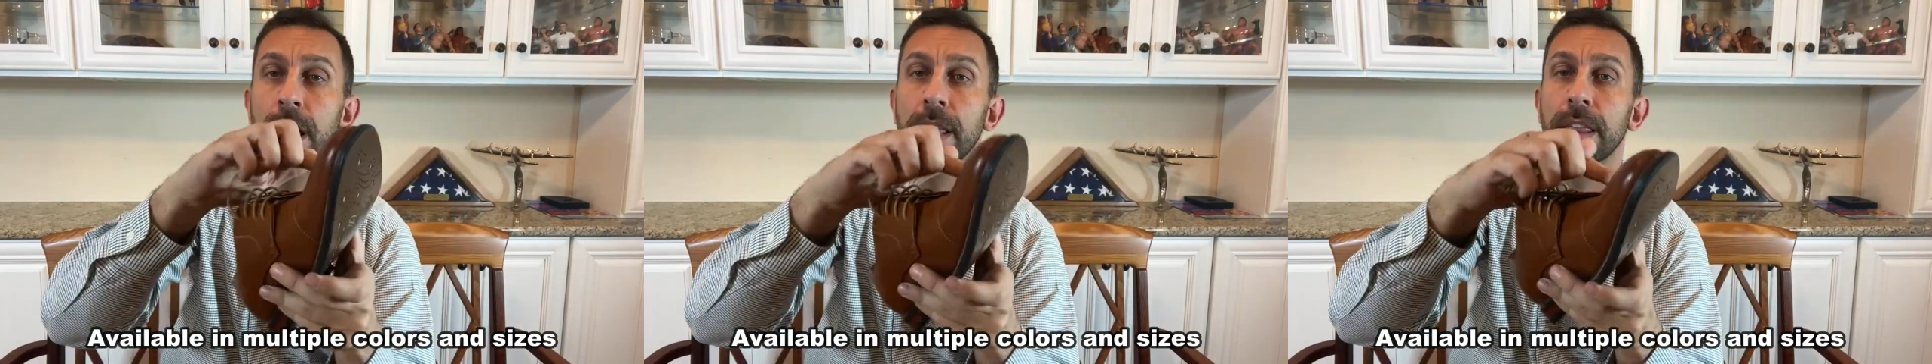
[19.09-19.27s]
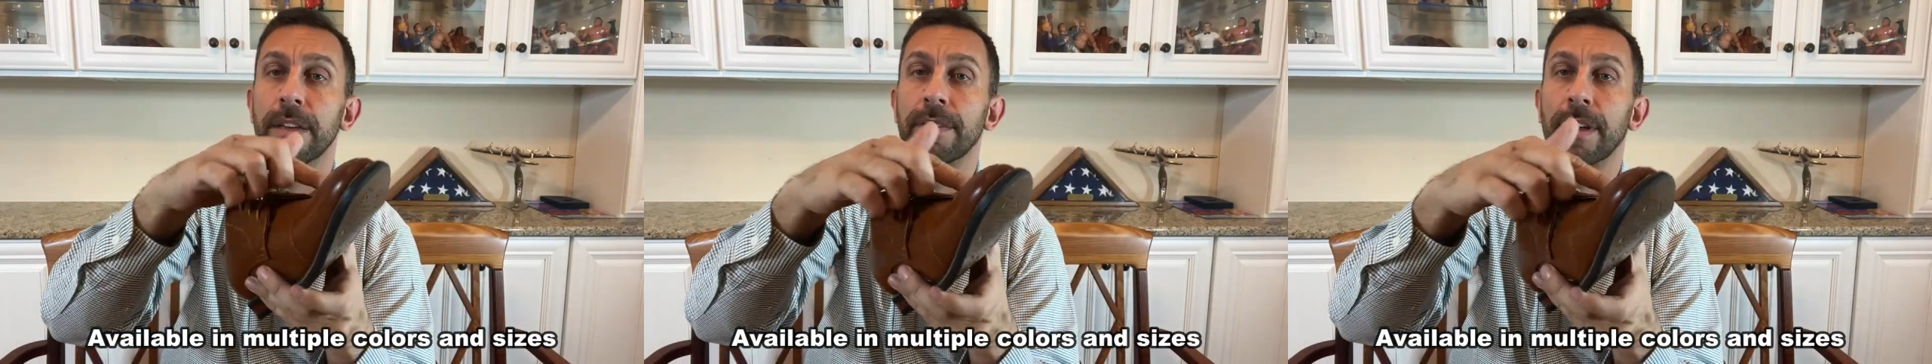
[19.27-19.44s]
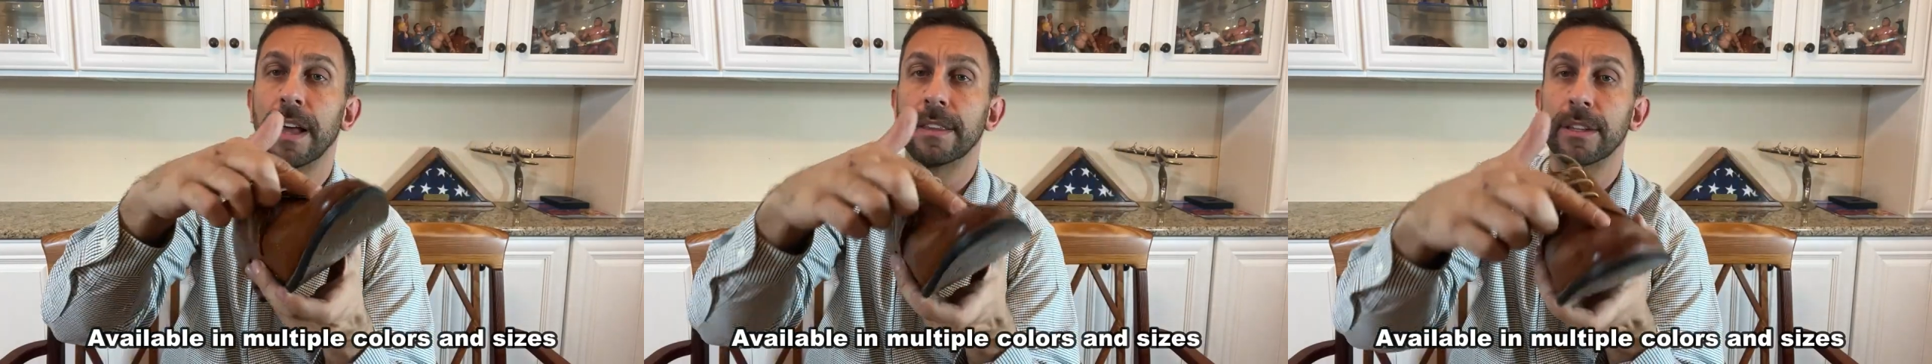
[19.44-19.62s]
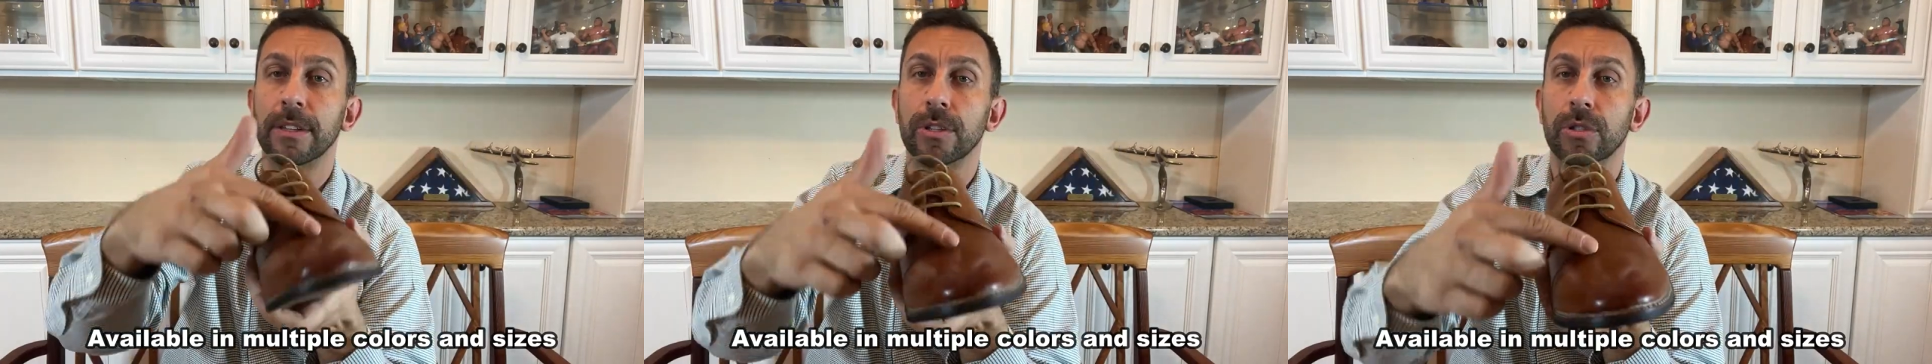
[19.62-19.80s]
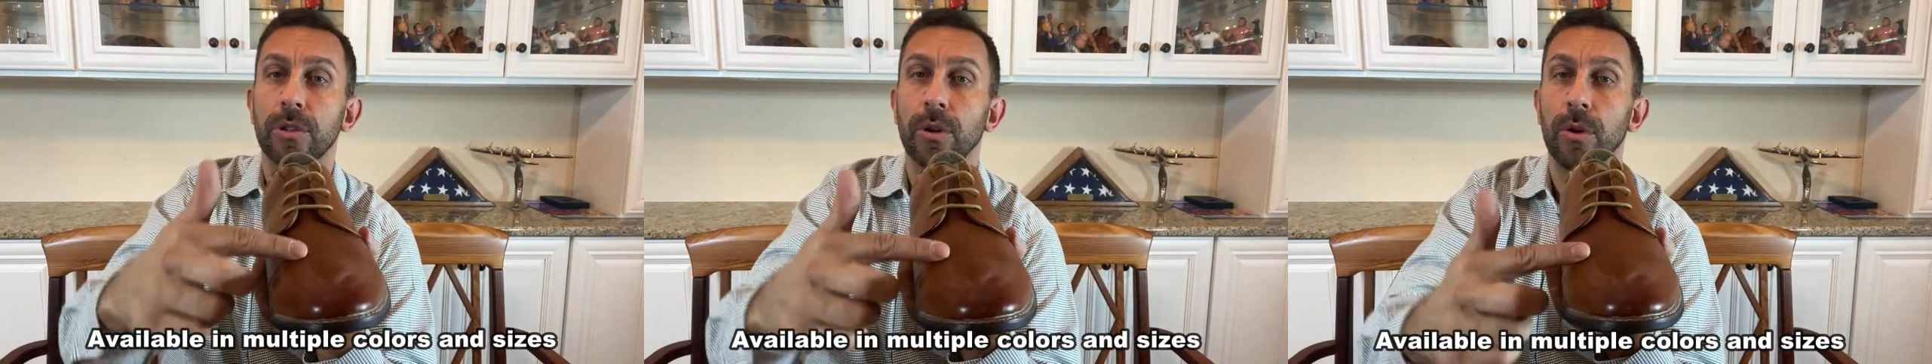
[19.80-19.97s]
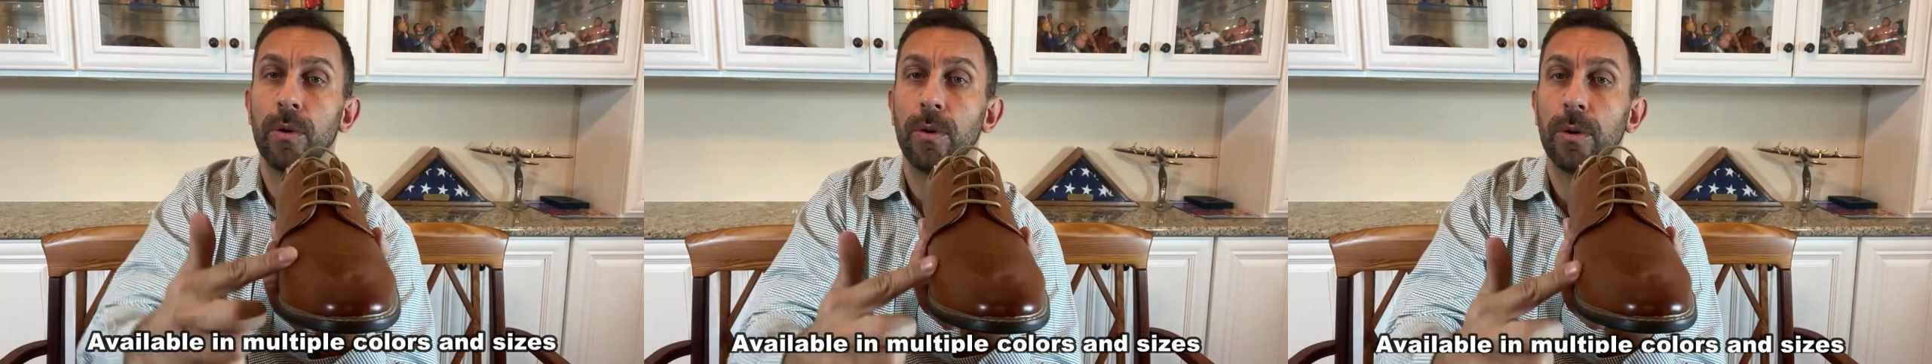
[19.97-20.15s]
They've got the
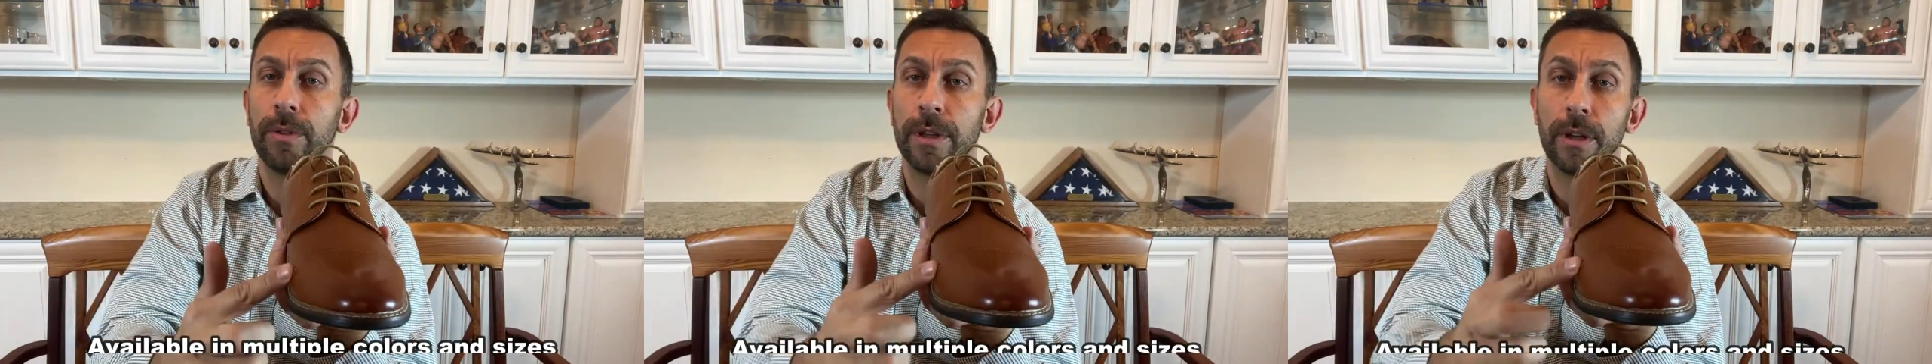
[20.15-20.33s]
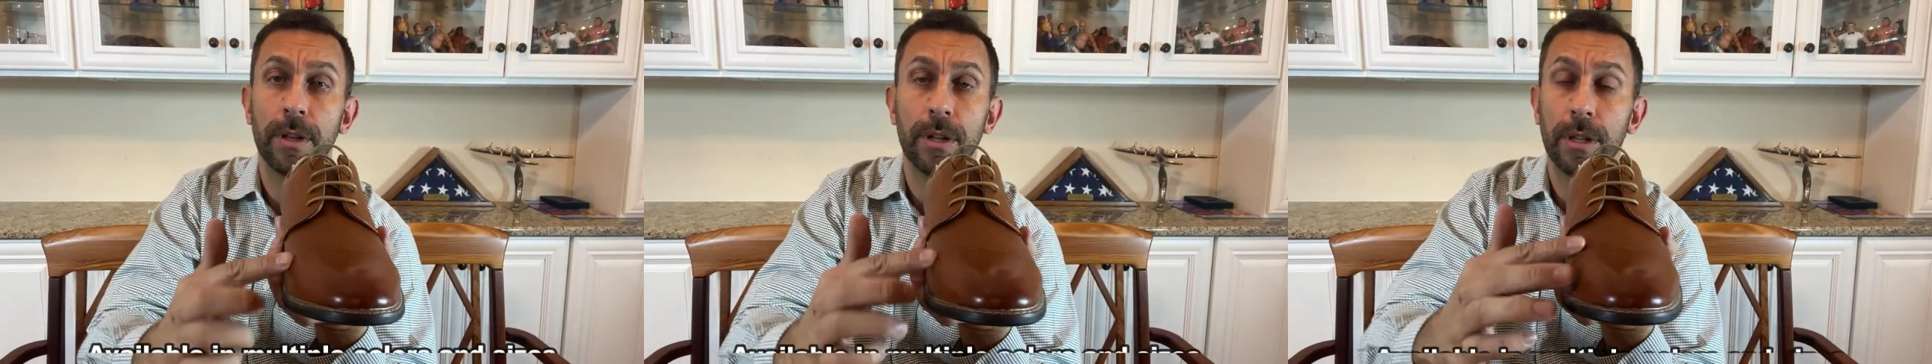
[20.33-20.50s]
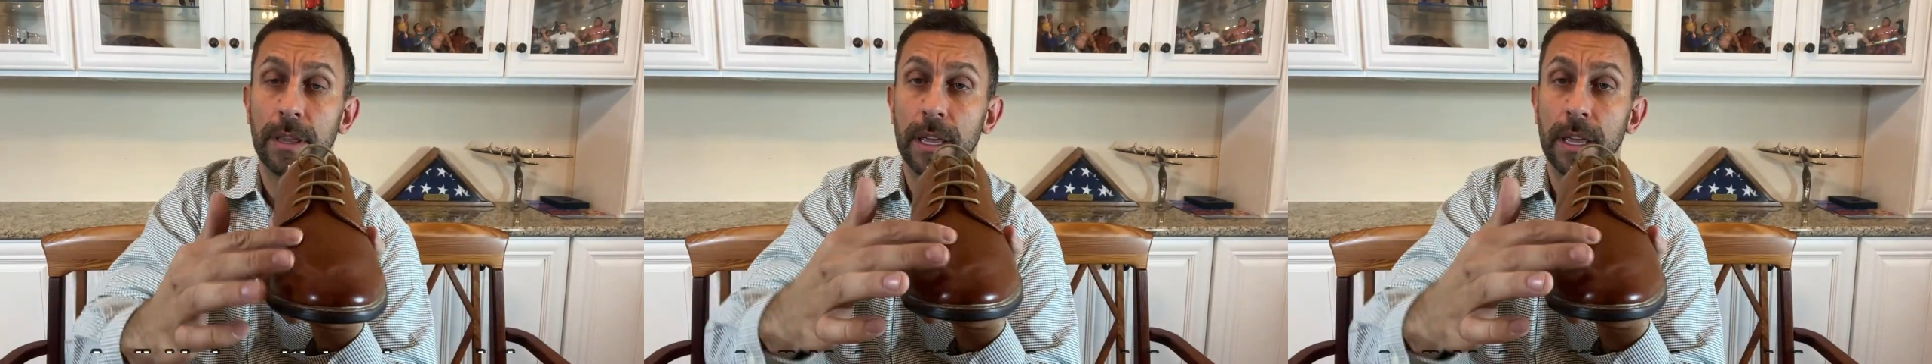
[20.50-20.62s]
sole, the,